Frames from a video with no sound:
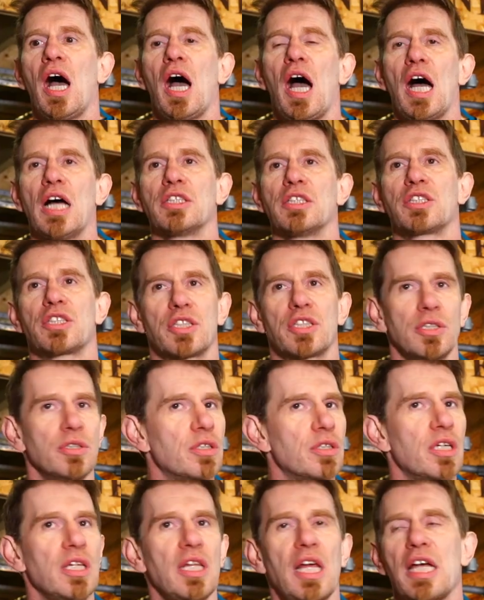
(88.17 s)
And
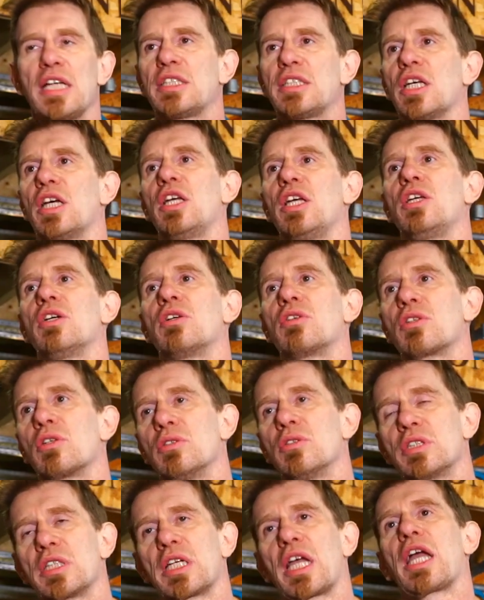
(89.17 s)
sooner or later, you're
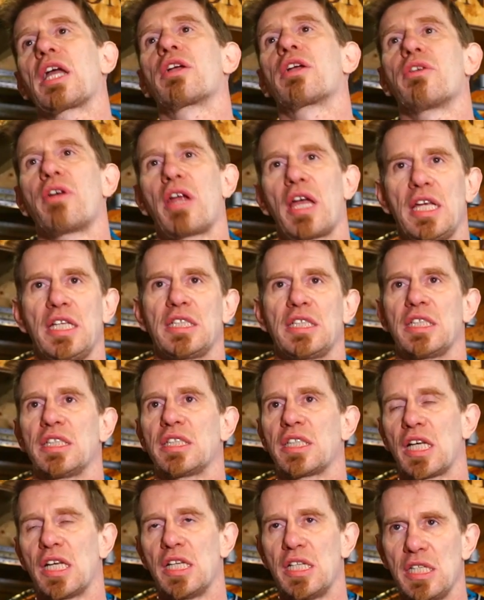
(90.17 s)
going to get
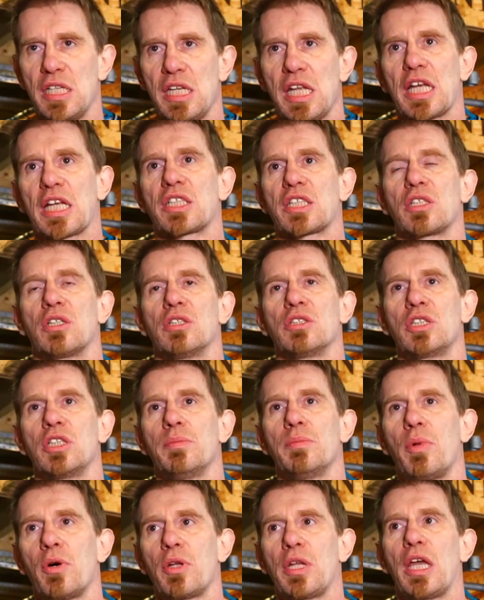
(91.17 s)
grazes and nicks onto
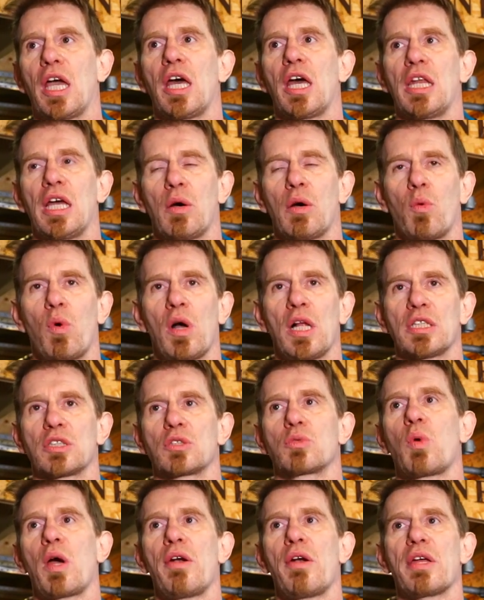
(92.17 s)
your body. And
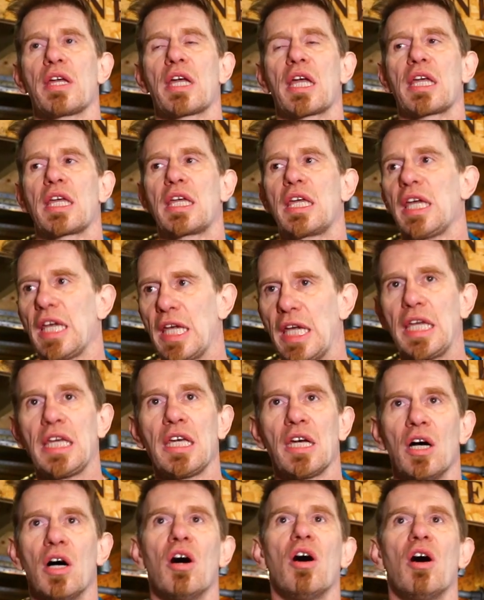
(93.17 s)
whilst wearing a
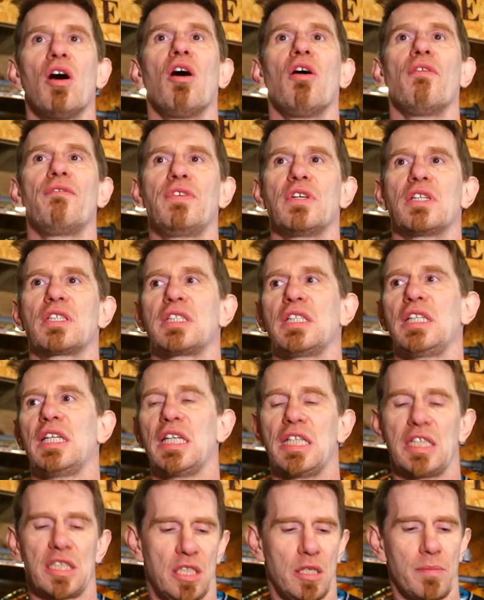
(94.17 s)
gi obviously
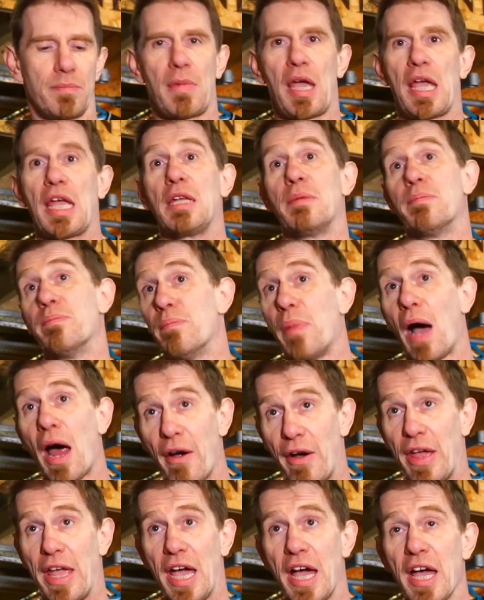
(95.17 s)
is the main
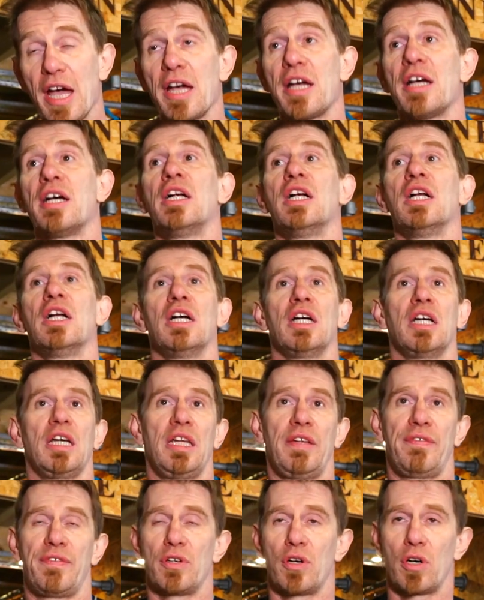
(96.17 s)
barrier, and
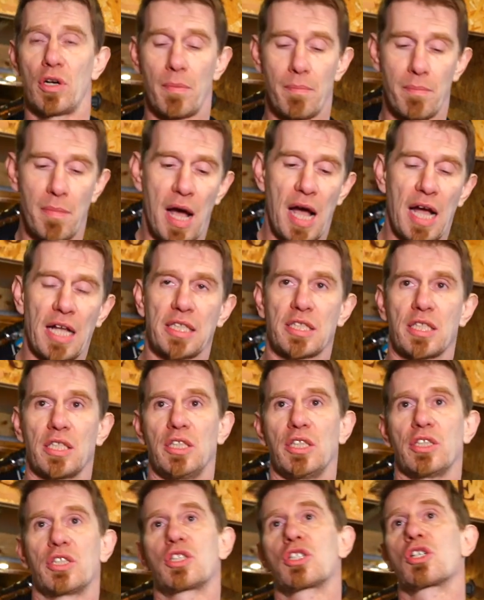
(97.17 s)
if you're on a mat and
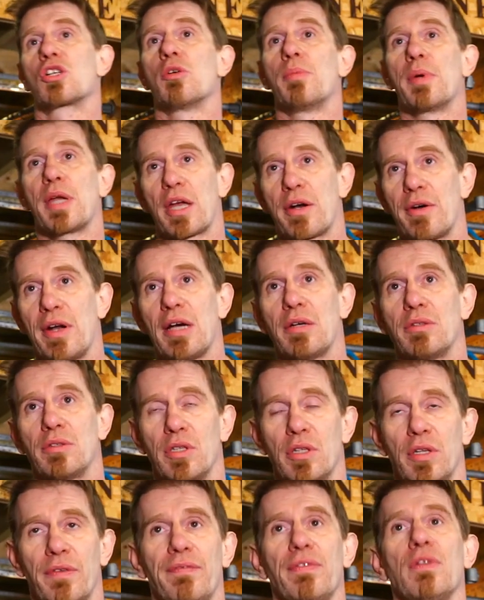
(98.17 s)
you're scrubbing around
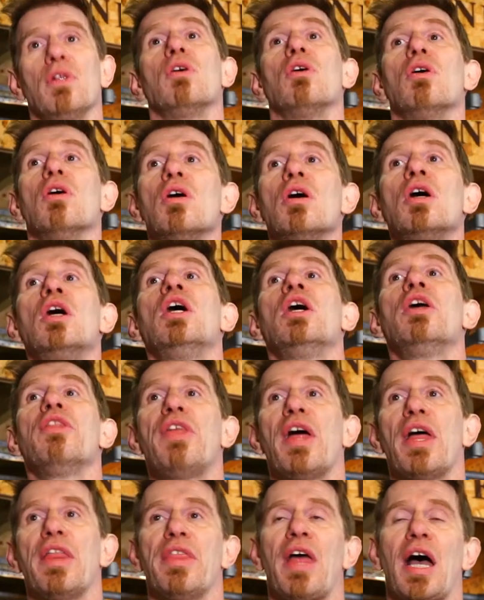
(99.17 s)
on the floor,
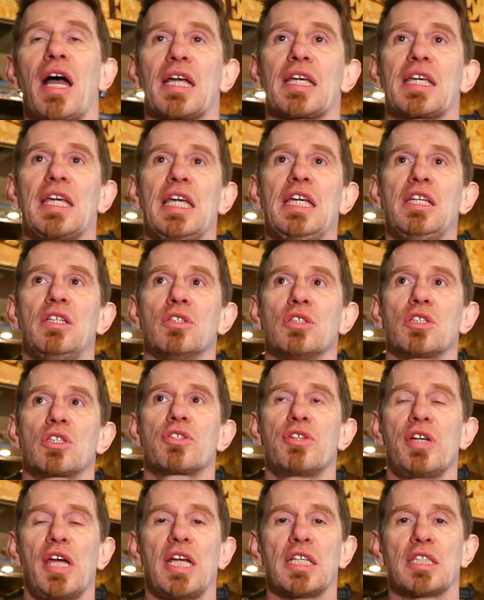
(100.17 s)
then that gi does
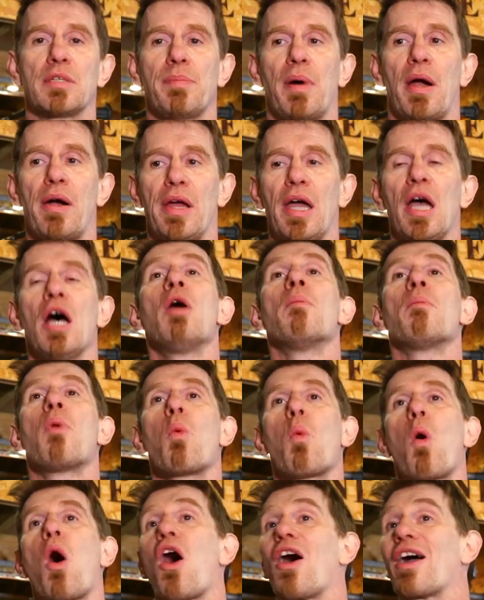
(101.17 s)
create a barrier.
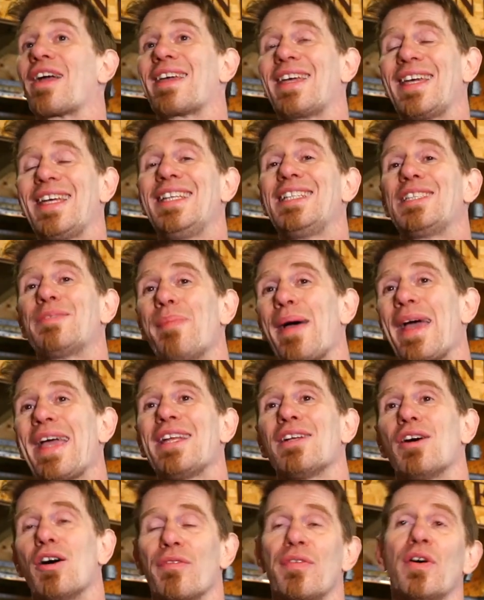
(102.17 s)
But what are gis
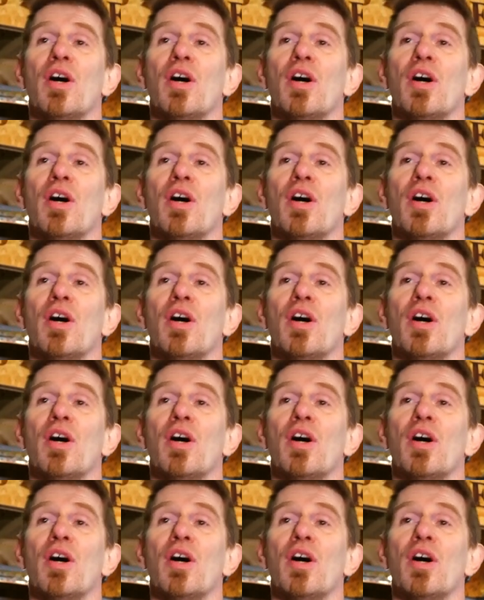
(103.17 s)
made of?